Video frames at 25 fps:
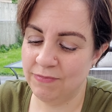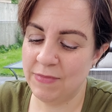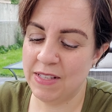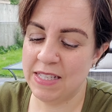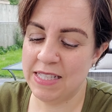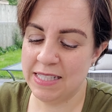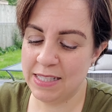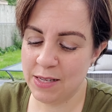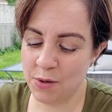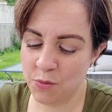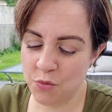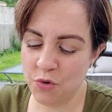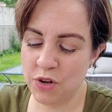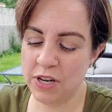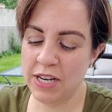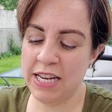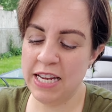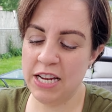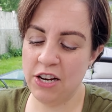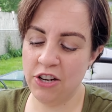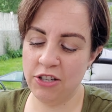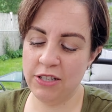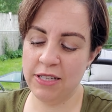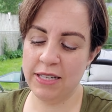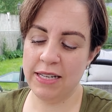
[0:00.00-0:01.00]
Someone
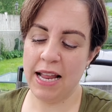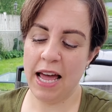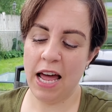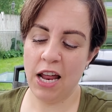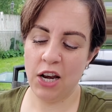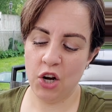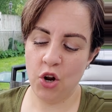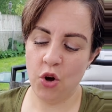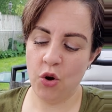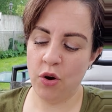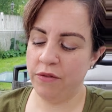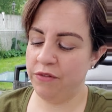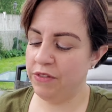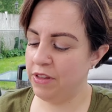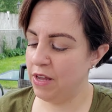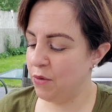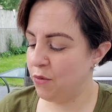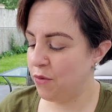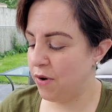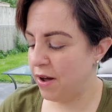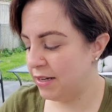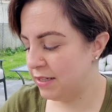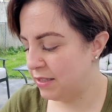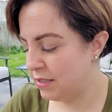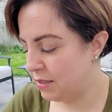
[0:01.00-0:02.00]
here did not know if they
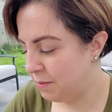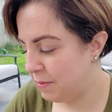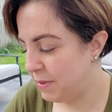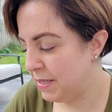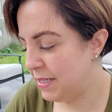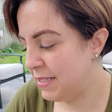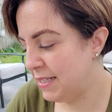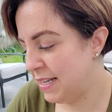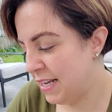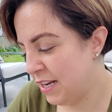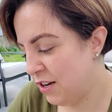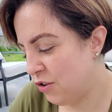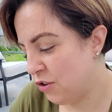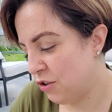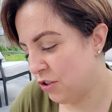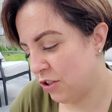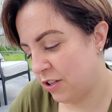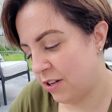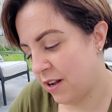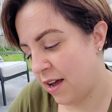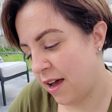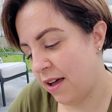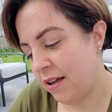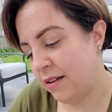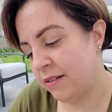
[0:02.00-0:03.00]
wanted to be single
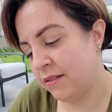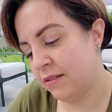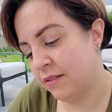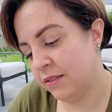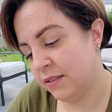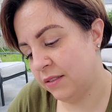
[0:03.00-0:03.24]
or not.